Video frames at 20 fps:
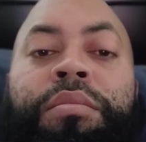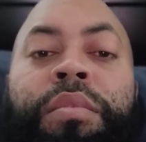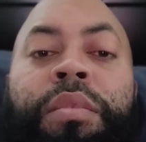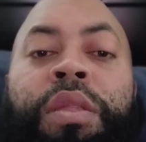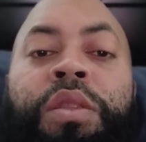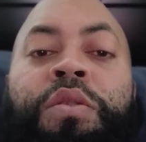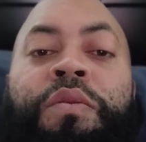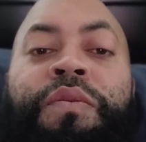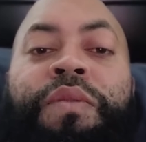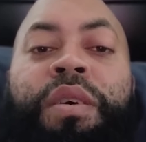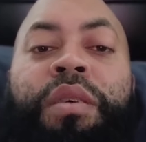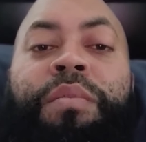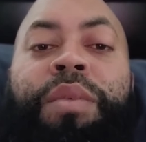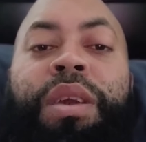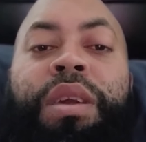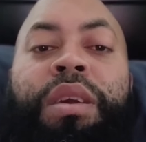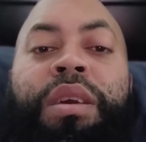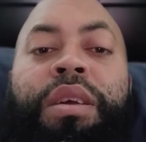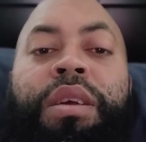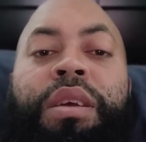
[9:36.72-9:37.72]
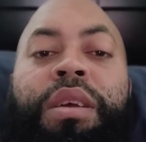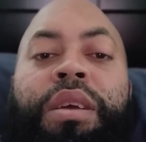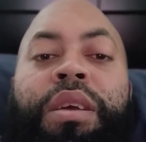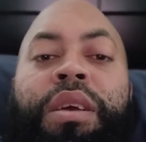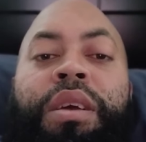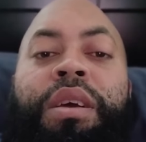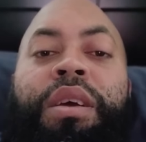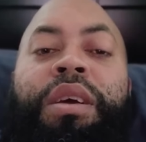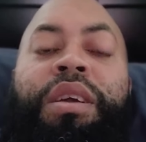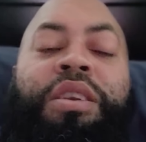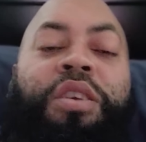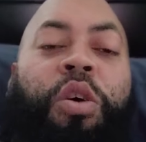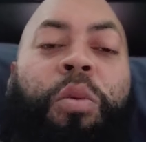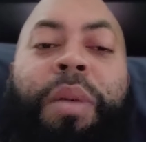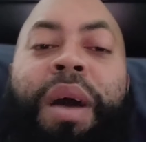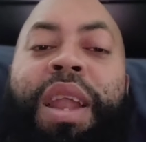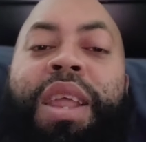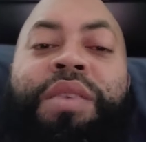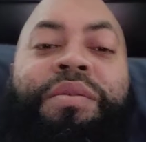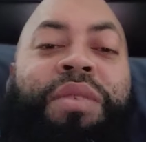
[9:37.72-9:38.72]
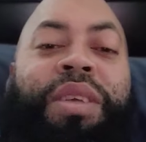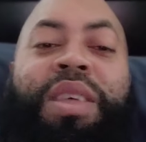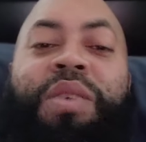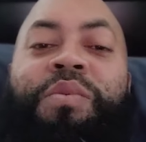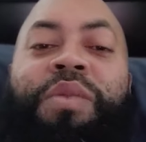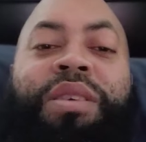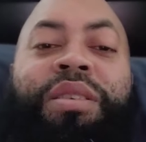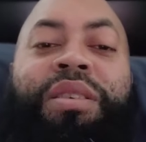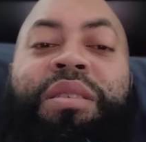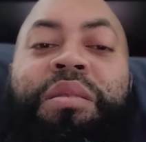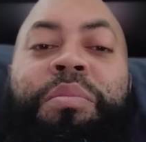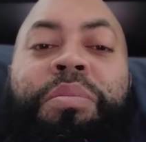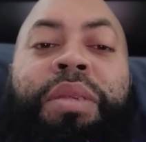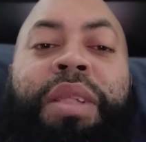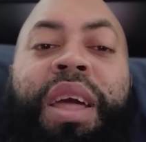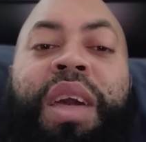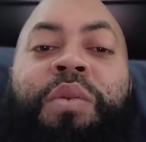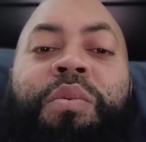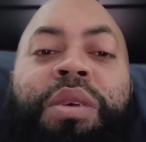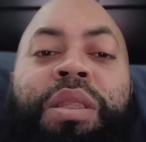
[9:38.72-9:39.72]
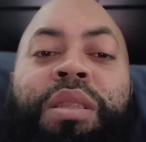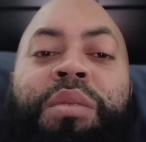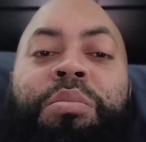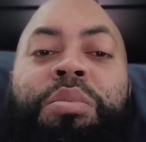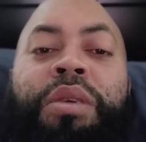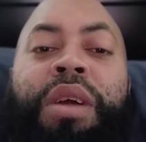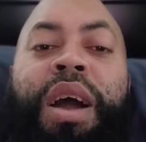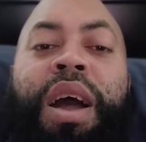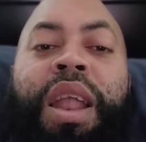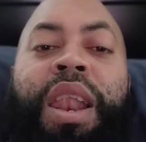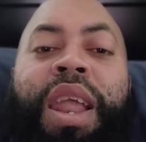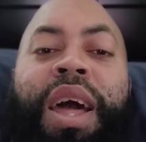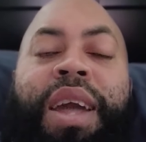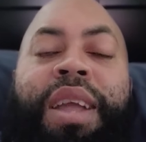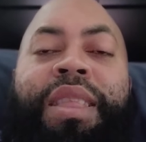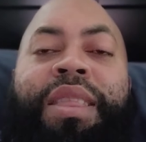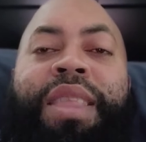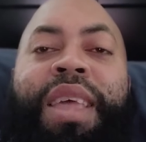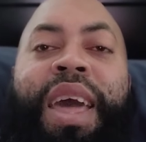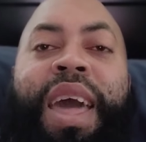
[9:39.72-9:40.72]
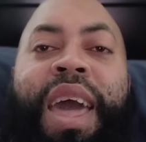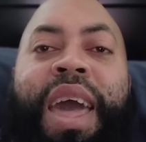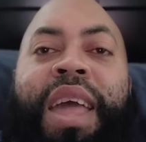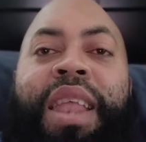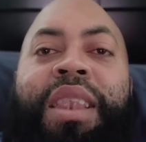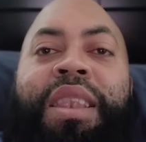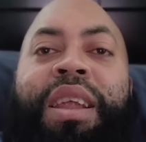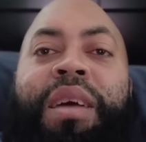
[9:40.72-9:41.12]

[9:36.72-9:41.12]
You feel me? Nobody really wants to play with LeBron like that.